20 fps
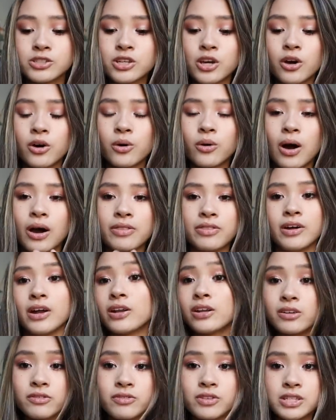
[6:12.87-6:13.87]
So
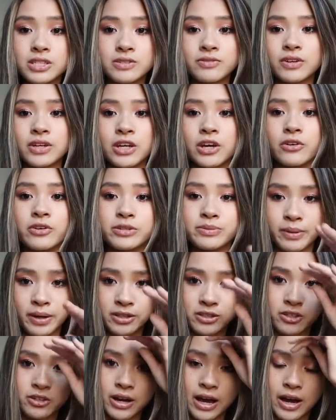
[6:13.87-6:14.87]
none of this video is
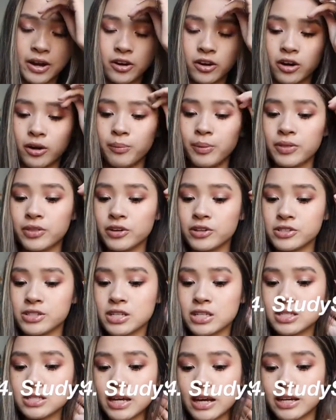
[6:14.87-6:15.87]
sponsored at all but there's
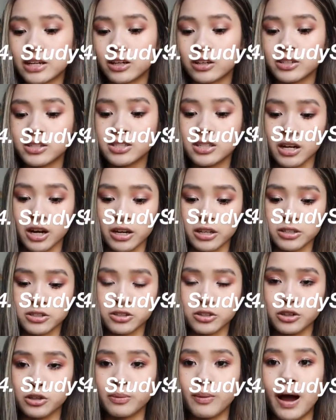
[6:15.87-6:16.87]
this site called
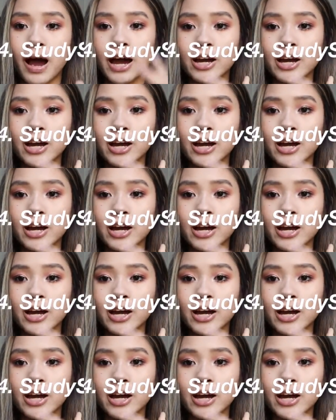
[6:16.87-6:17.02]
StudySoup.